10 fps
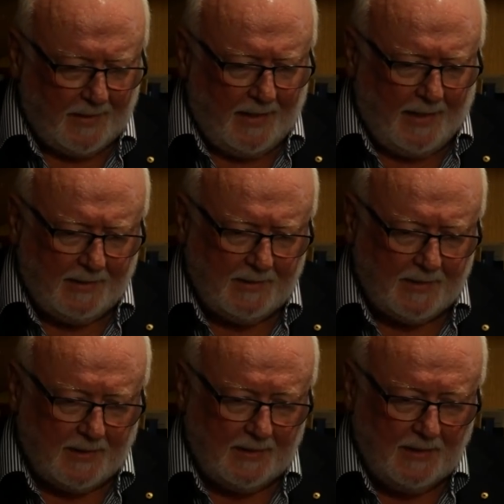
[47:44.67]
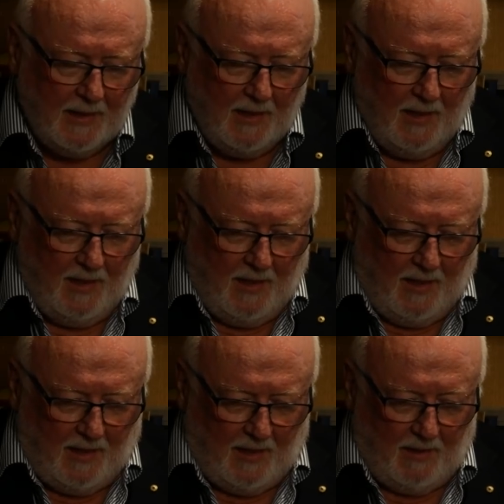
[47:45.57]
And I
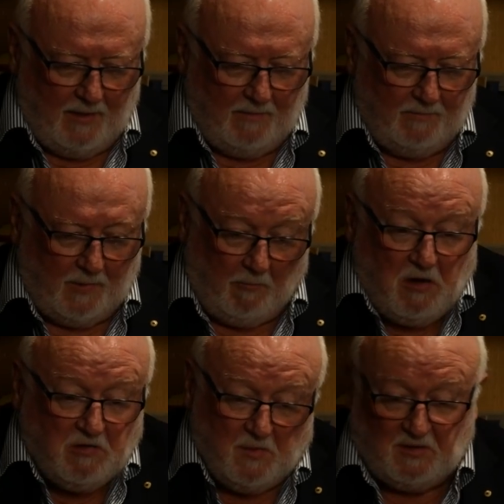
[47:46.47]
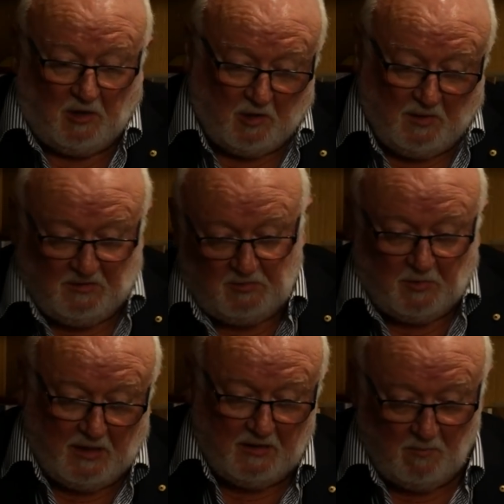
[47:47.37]
wrote to him and told him this is
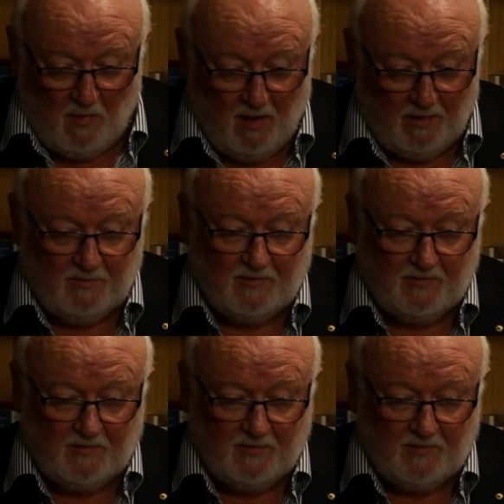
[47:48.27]
what I had in mind.